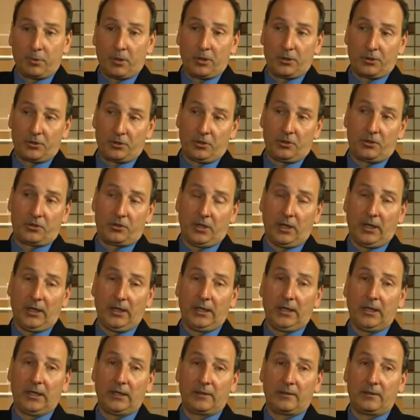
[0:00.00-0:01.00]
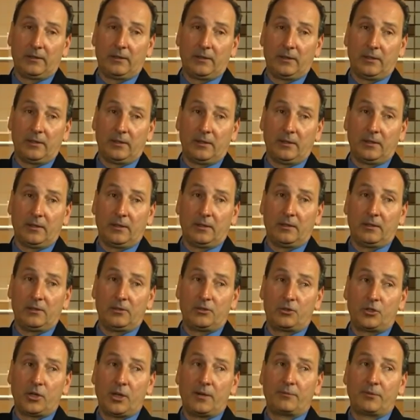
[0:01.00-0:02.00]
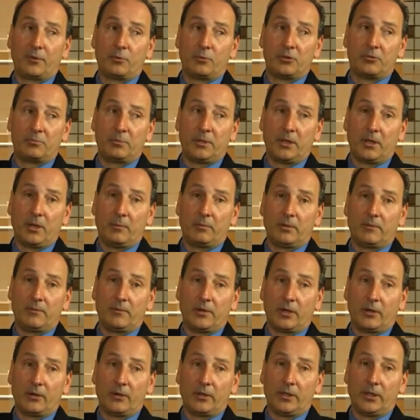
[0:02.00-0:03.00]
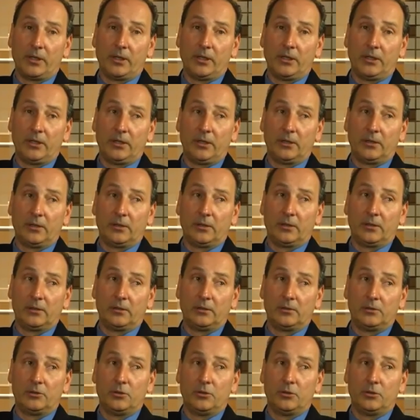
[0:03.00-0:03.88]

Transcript: person saying it, uh, Schaeffer was becoming very uh,